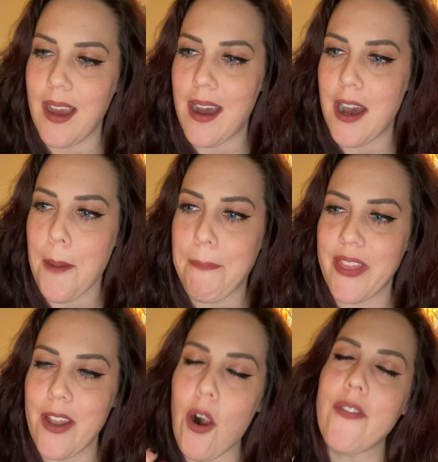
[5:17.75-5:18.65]
But
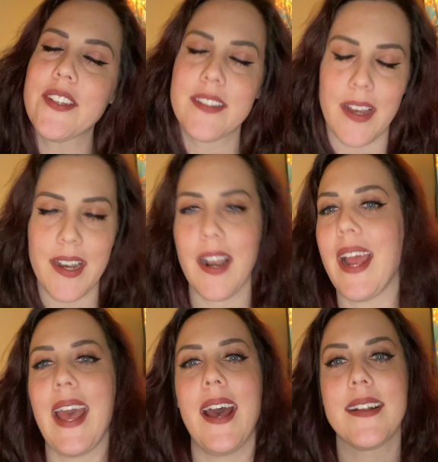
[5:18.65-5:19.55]
then all of a sudden I
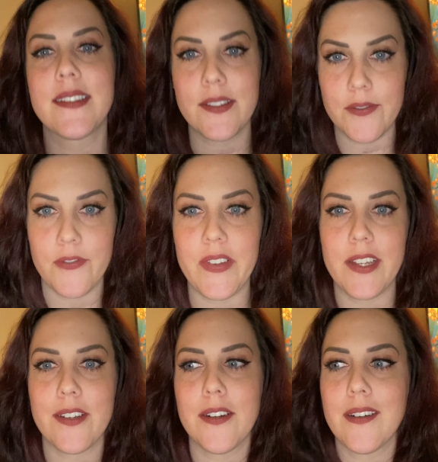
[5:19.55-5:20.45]
had
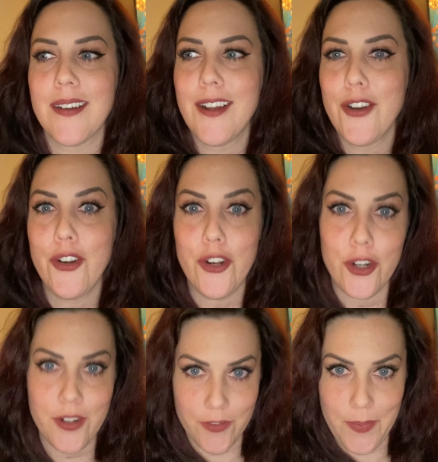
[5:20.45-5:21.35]
severe
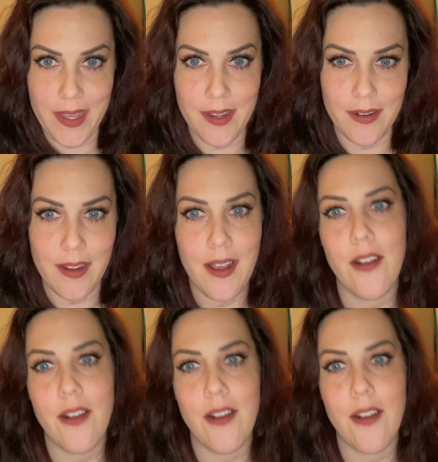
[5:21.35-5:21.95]
nerve pain